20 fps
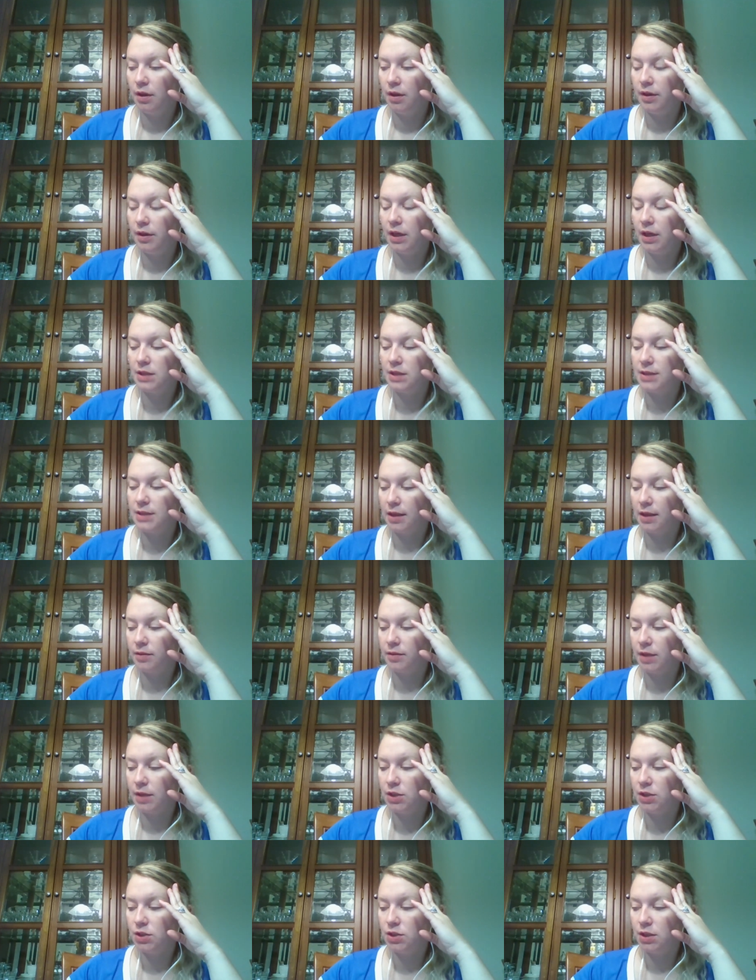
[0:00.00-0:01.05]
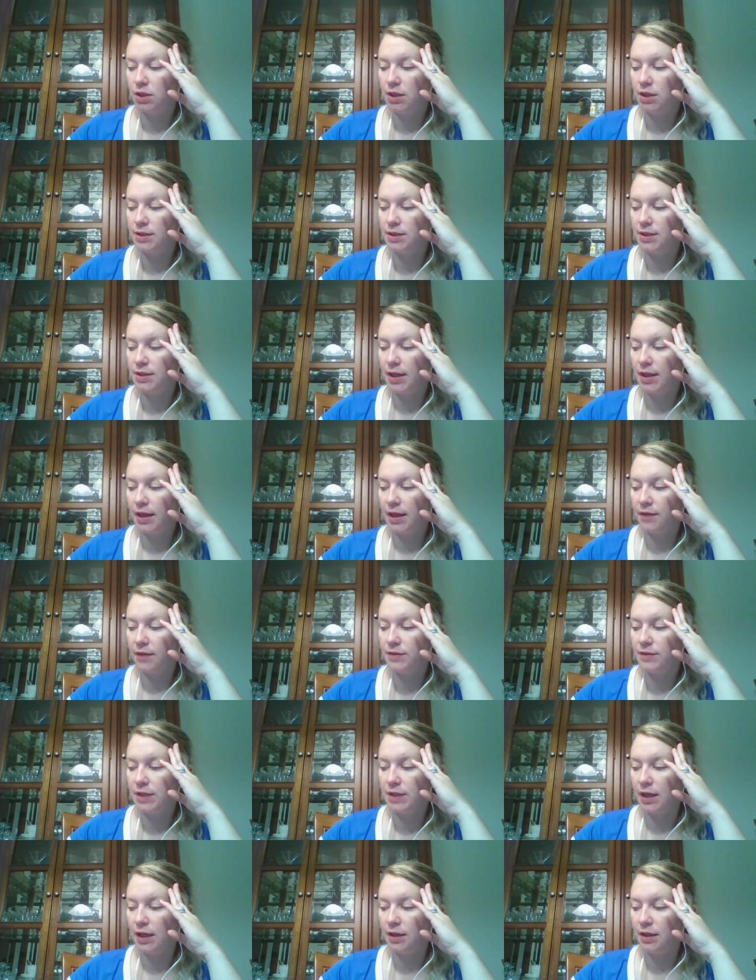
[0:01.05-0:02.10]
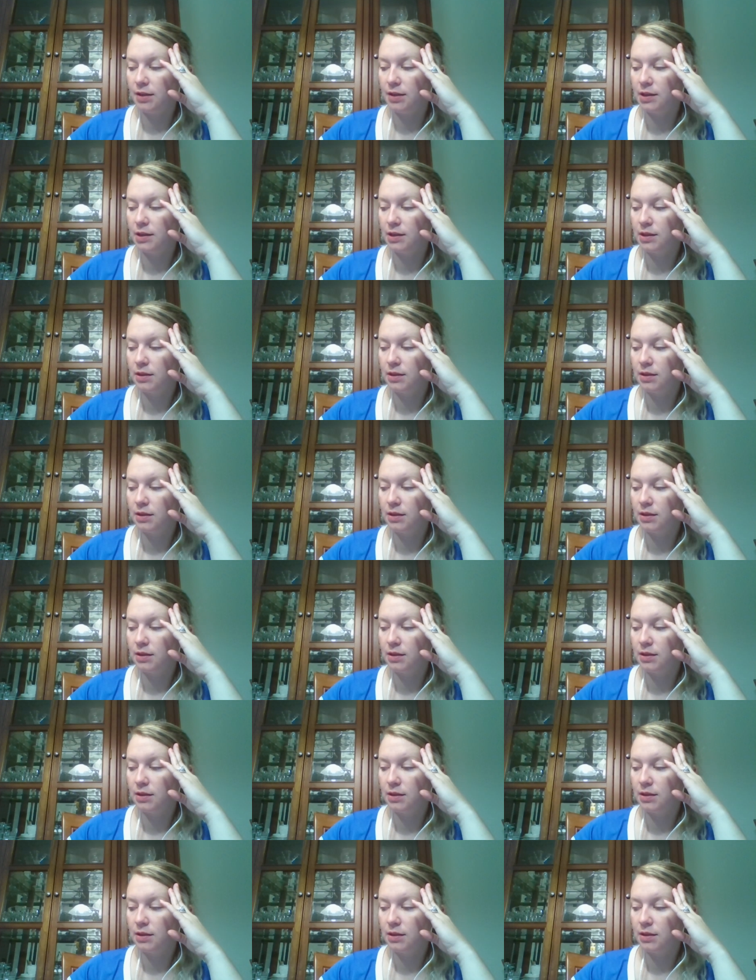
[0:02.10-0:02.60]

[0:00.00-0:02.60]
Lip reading: The acceleration is -10.